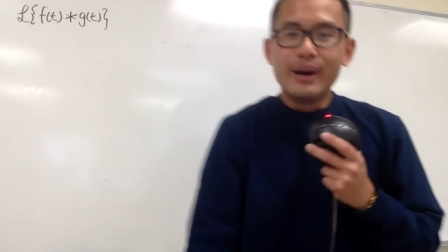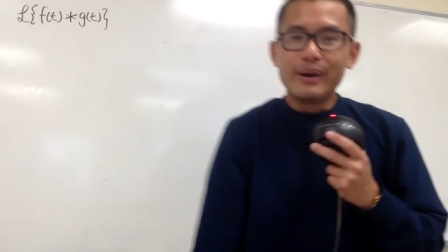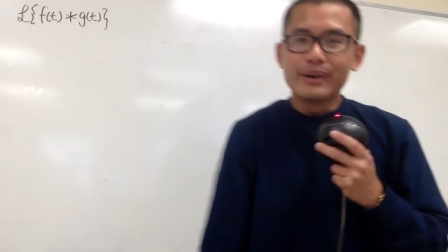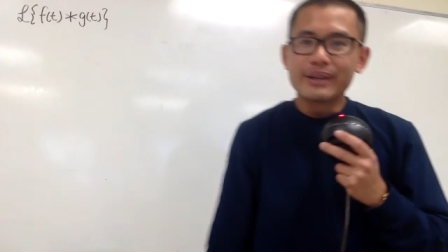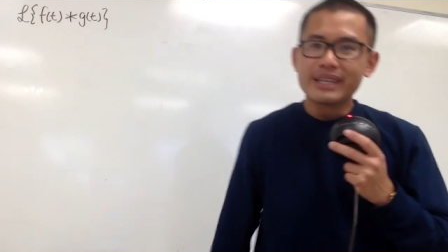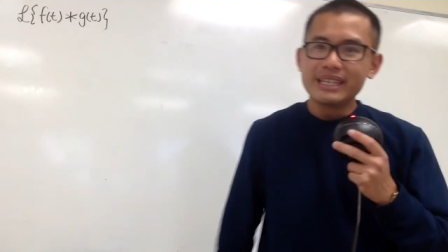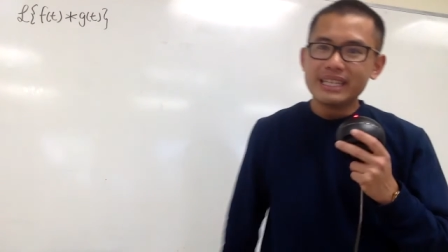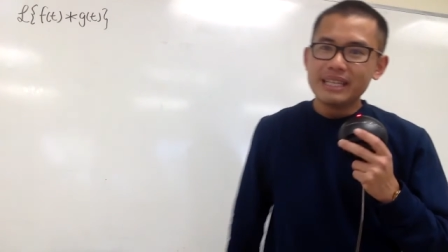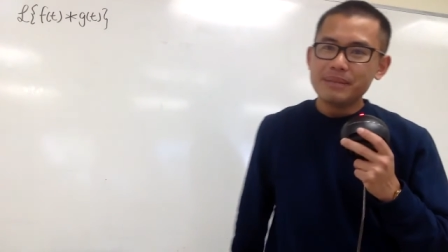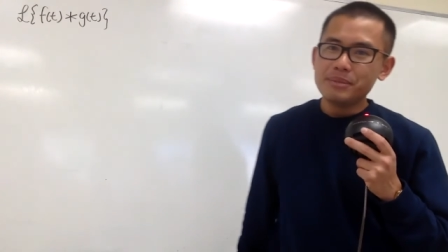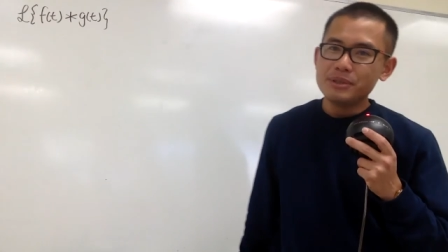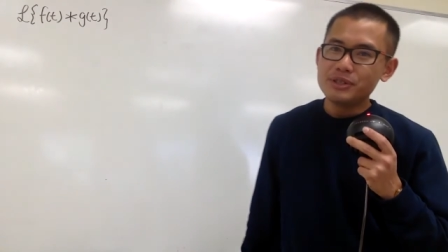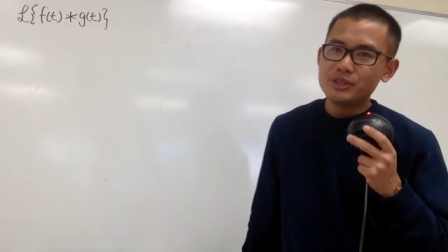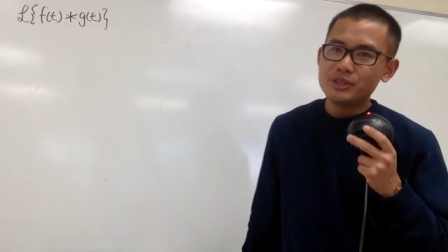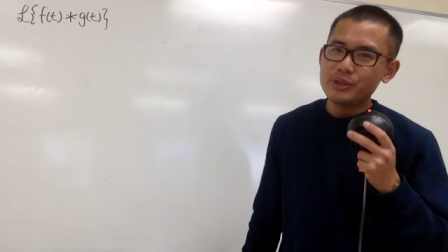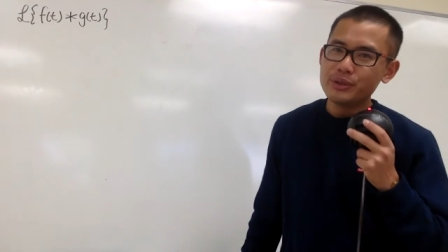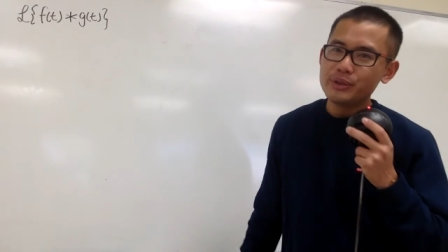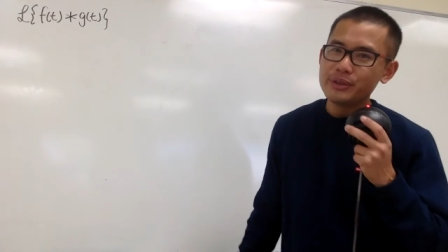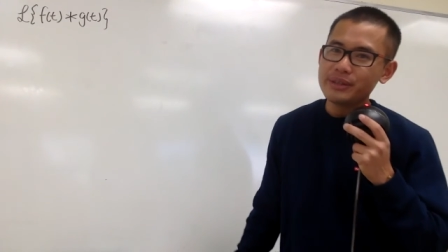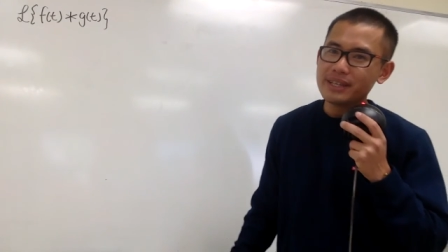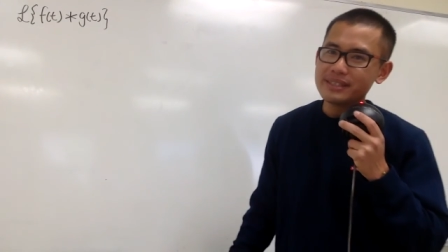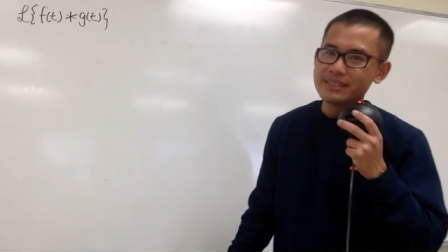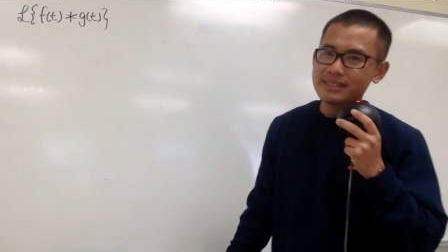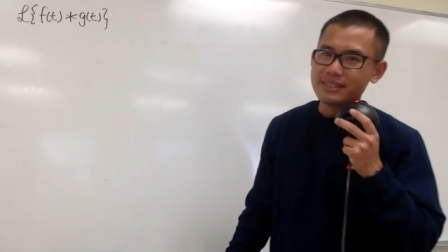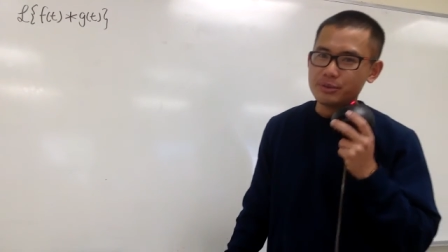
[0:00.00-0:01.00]
Okay, let me show
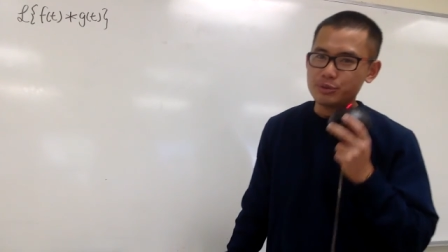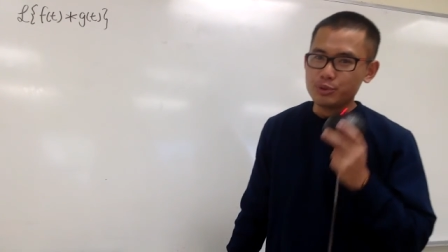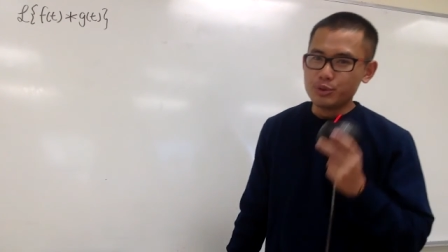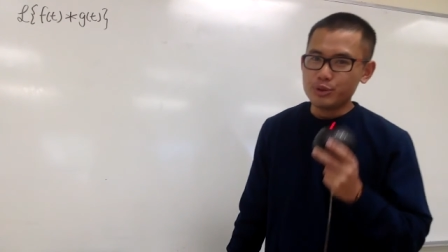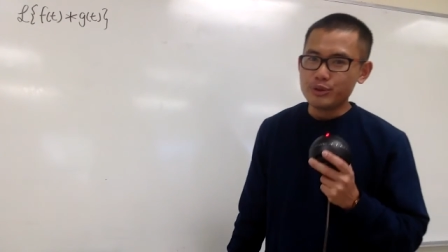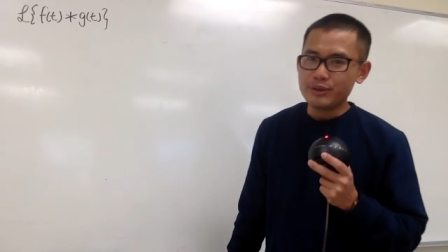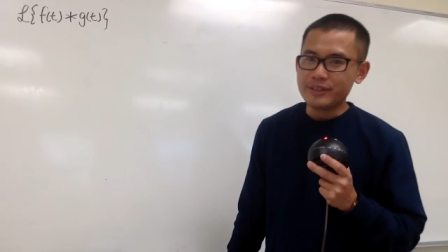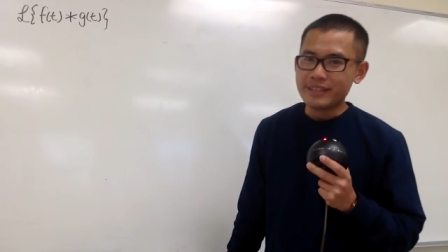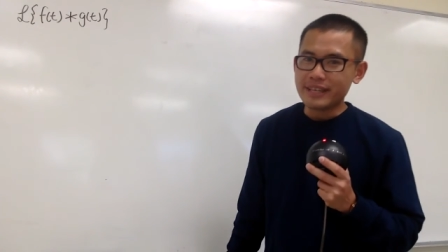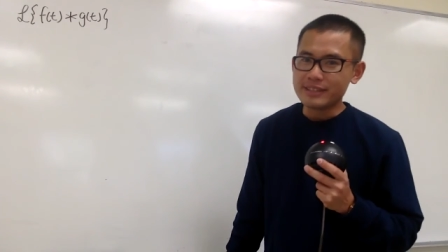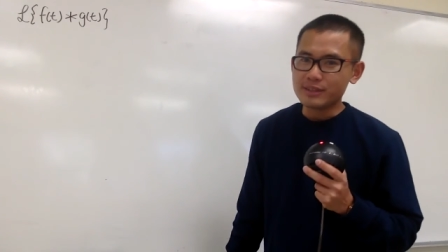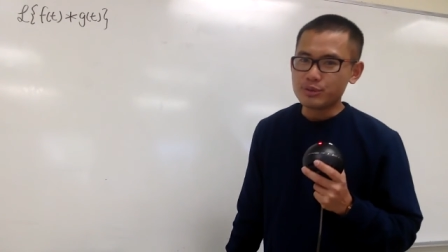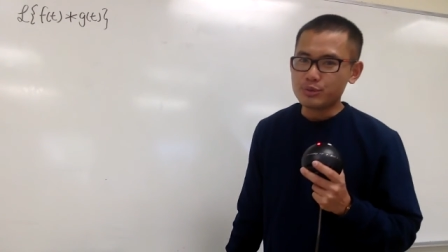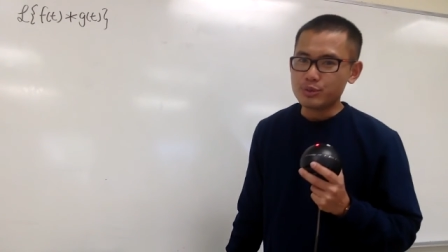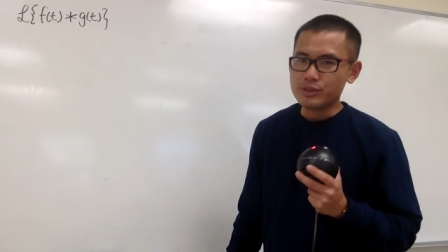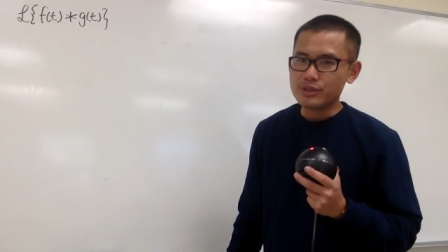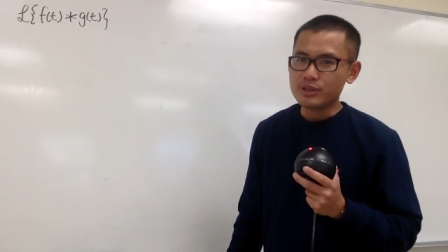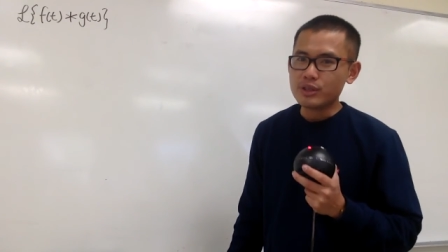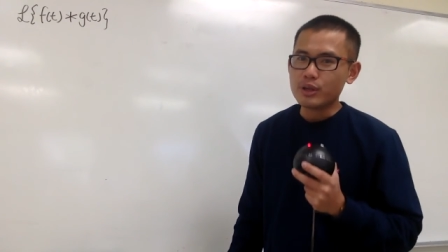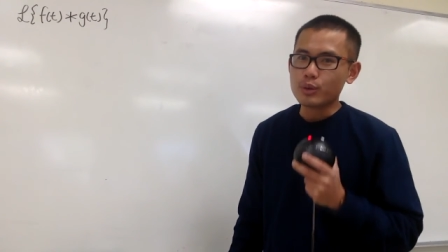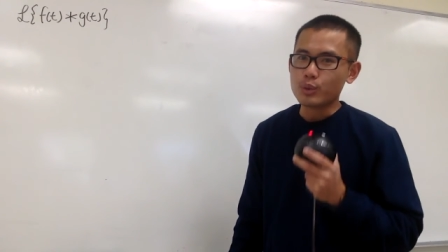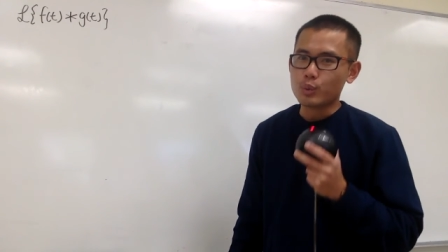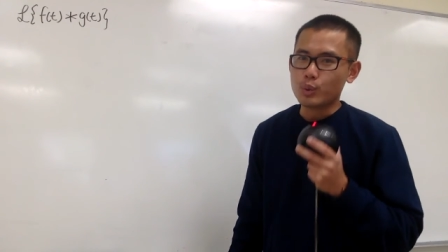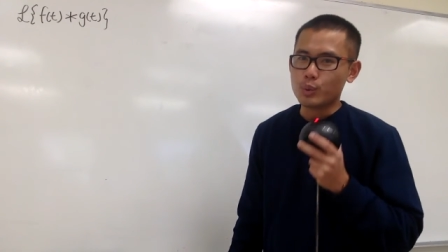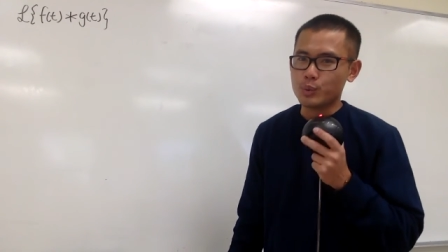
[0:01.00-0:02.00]
you guys a really nice
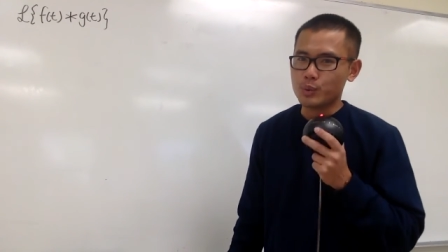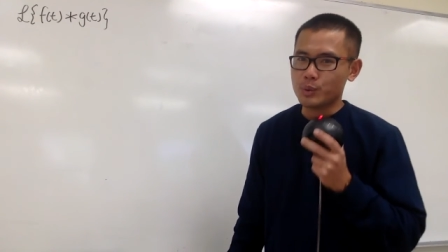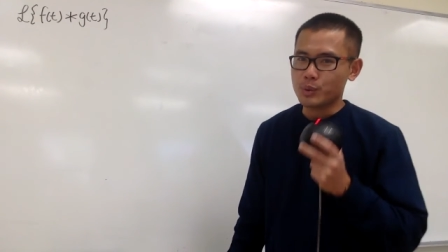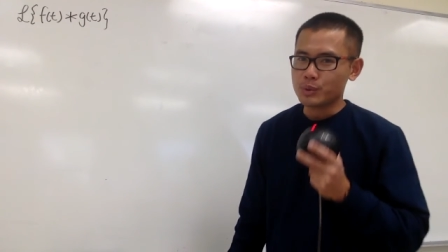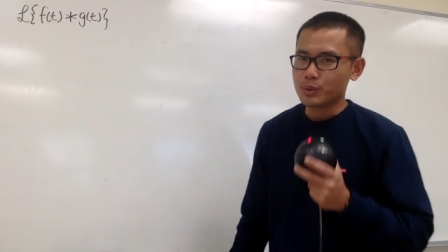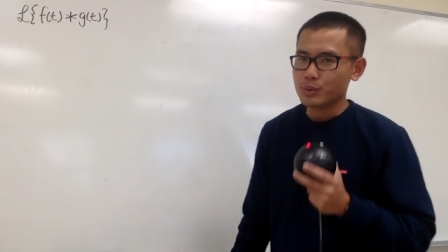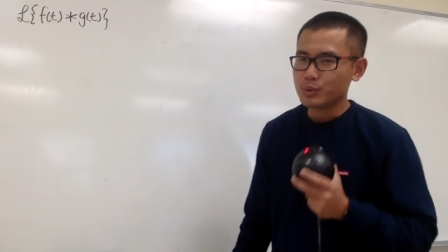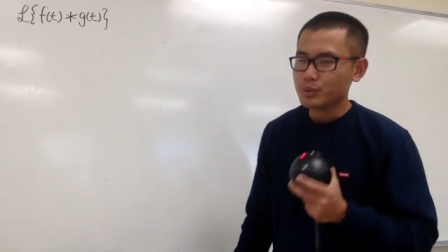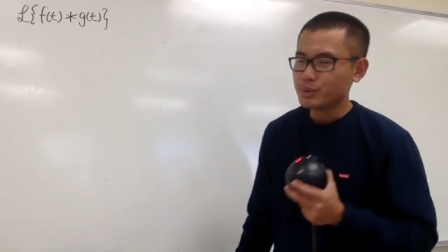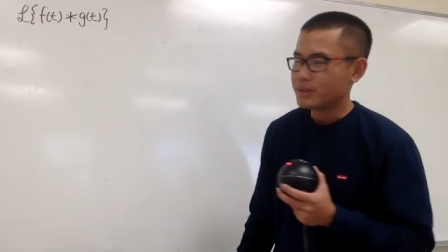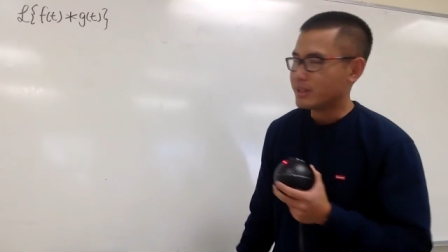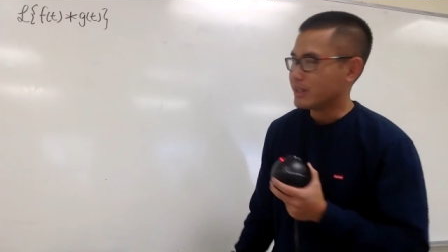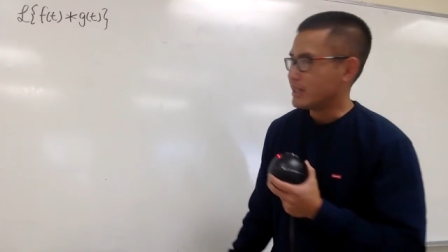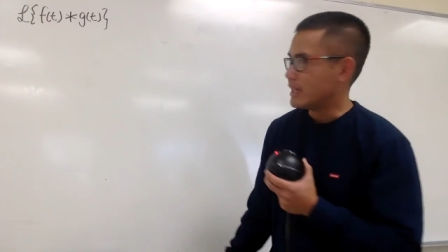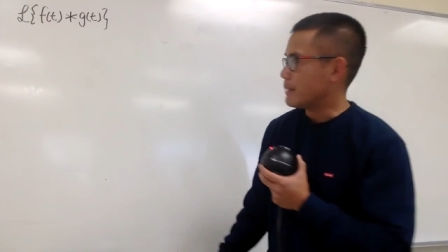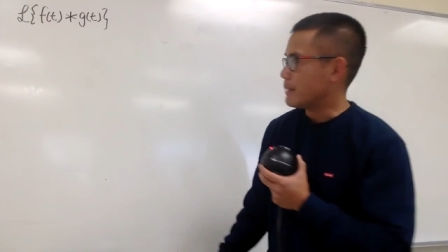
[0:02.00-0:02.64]
result we want to do the